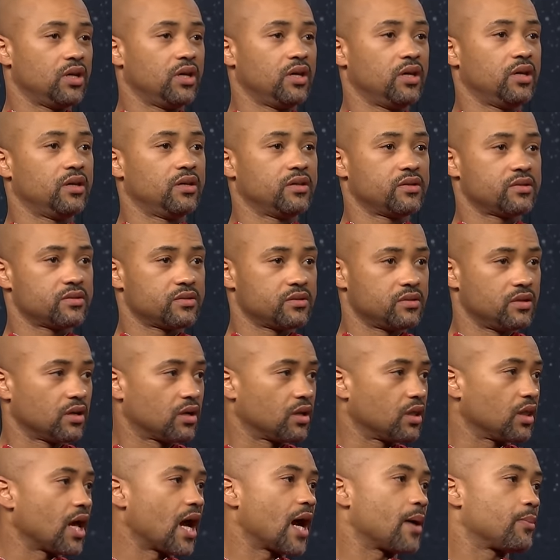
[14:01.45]
is the
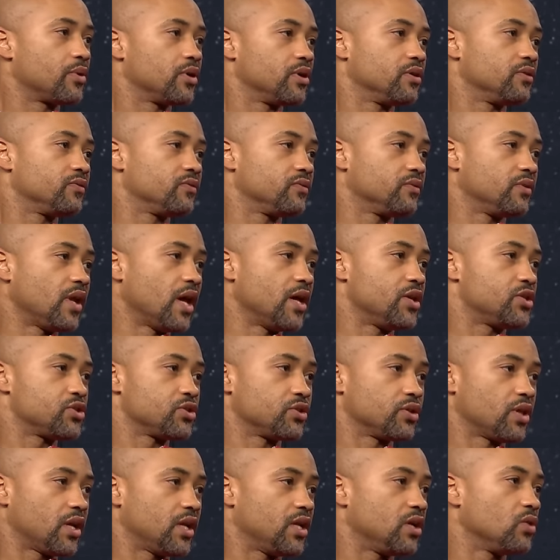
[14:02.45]
collaborative
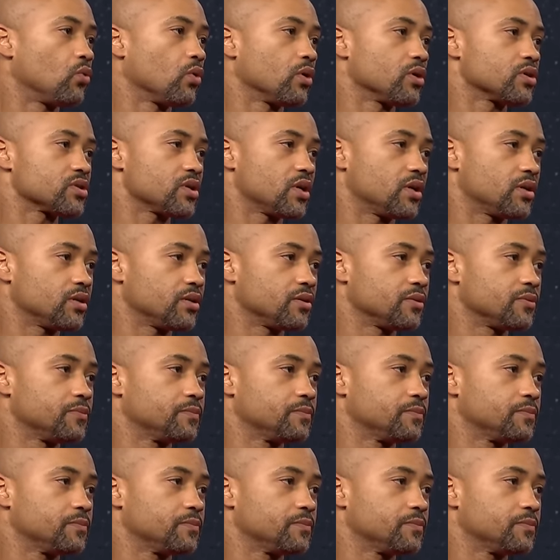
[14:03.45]
nature that he works under.